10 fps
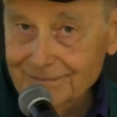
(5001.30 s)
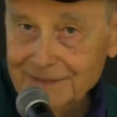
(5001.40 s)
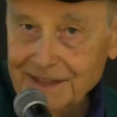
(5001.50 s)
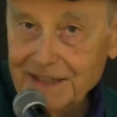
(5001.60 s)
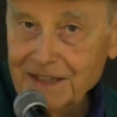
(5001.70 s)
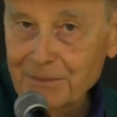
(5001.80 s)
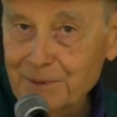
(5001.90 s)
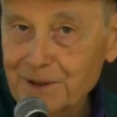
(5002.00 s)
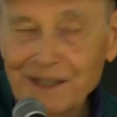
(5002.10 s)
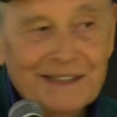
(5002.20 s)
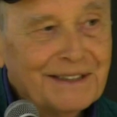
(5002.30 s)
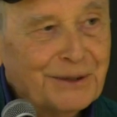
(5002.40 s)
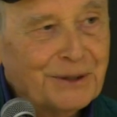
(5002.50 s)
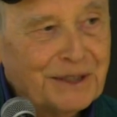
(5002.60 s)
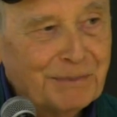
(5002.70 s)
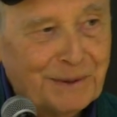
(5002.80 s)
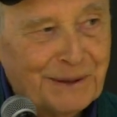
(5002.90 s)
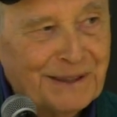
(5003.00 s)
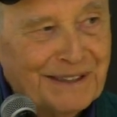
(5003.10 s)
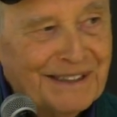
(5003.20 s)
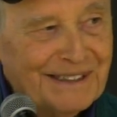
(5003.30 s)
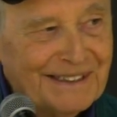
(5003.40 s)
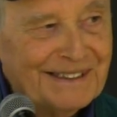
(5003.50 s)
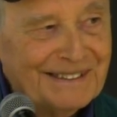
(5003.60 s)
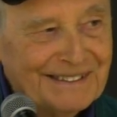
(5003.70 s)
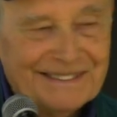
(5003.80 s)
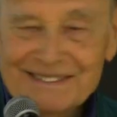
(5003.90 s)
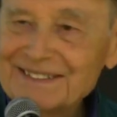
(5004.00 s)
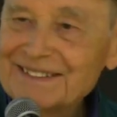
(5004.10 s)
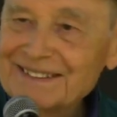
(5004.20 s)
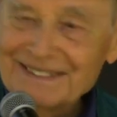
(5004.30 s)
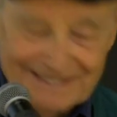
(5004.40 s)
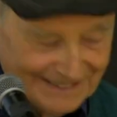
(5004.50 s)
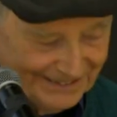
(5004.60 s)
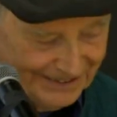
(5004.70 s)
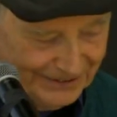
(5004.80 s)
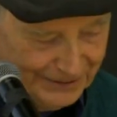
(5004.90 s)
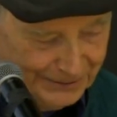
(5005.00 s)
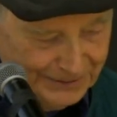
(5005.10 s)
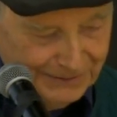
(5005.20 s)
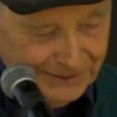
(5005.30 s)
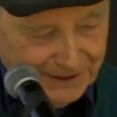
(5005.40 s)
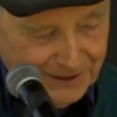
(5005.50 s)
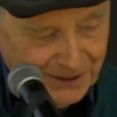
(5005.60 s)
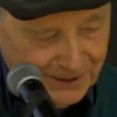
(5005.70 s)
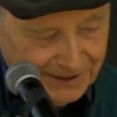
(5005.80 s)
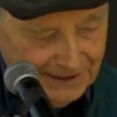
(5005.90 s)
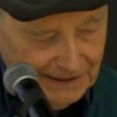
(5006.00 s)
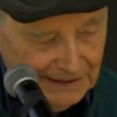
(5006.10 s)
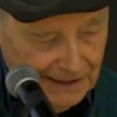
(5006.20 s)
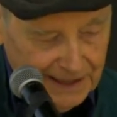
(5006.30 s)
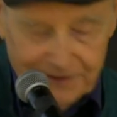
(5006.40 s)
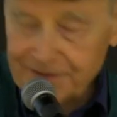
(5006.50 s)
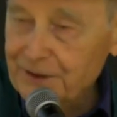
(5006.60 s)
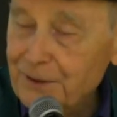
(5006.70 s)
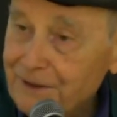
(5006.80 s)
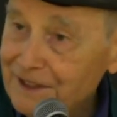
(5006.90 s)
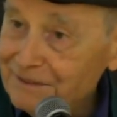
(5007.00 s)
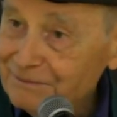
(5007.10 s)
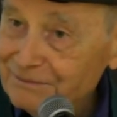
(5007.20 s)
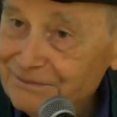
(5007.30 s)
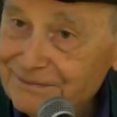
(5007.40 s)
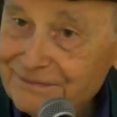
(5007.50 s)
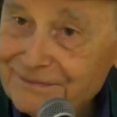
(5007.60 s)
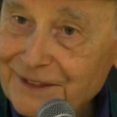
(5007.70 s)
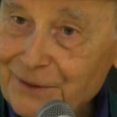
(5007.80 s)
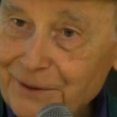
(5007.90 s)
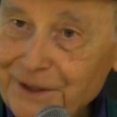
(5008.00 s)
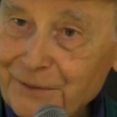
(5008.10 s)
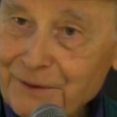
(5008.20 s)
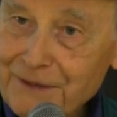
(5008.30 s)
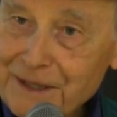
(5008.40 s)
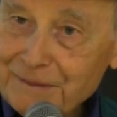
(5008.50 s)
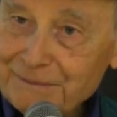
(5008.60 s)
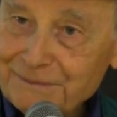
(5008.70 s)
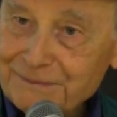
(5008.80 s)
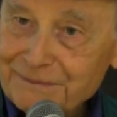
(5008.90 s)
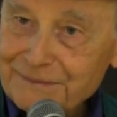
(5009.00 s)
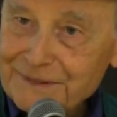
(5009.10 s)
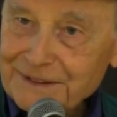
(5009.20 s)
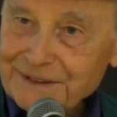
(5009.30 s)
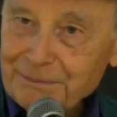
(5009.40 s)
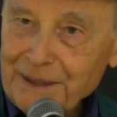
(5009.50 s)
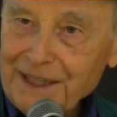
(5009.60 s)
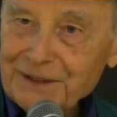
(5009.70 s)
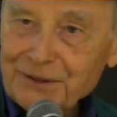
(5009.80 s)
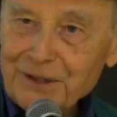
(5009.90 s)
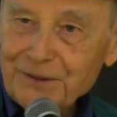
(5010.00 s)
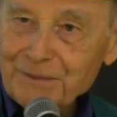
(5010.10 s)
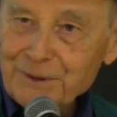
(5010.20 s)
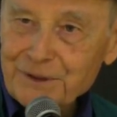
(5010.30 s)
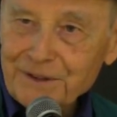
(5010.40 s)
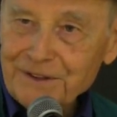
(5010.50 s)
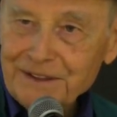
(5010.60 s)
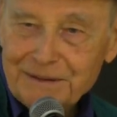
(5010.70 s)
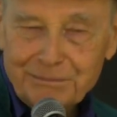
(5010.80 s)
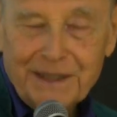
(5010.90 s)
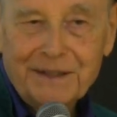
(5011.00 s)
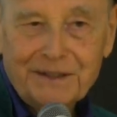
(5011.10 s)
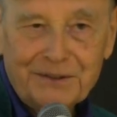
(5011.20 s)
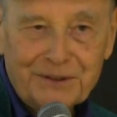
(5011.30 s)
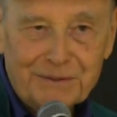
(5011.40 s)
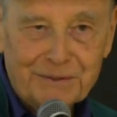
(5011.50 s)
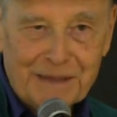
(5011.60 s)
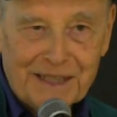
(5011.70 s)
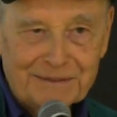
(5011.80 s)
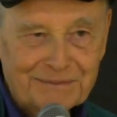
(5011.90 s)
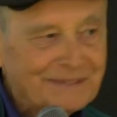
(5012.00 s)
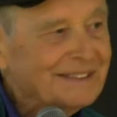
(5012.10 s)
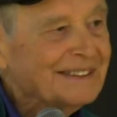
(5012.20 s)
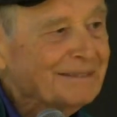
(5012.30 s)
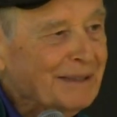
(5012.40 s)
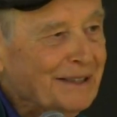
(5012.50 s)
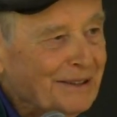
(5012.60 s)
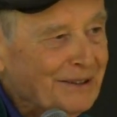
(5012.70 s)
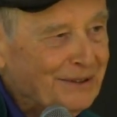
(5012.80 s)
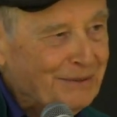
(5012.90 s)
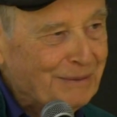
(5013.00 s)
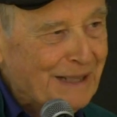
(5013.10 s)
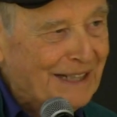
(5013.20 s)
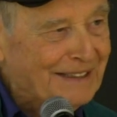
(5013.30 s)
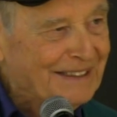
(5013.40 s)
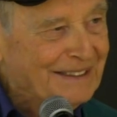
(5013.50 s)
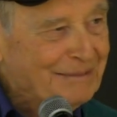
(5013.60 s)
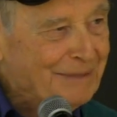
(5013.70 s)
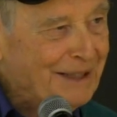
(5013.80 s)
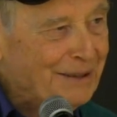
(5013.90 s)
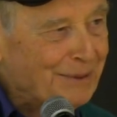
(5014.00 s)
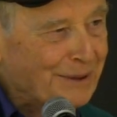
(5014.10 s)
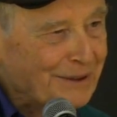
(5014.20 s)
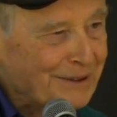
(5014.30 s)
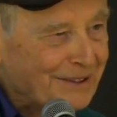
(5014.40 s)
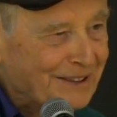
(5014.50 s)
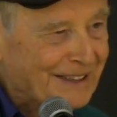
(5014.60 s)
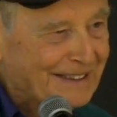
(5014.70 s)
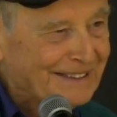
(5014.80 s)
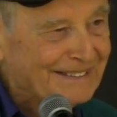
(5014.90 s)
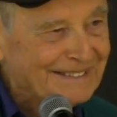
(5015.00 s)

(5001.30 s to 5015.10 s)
The gatekeeper, the doorkeeper, he sees you where you're going. And it's a coin of the realm. You pay to cross the border, pay the customs man, pay the border crossing,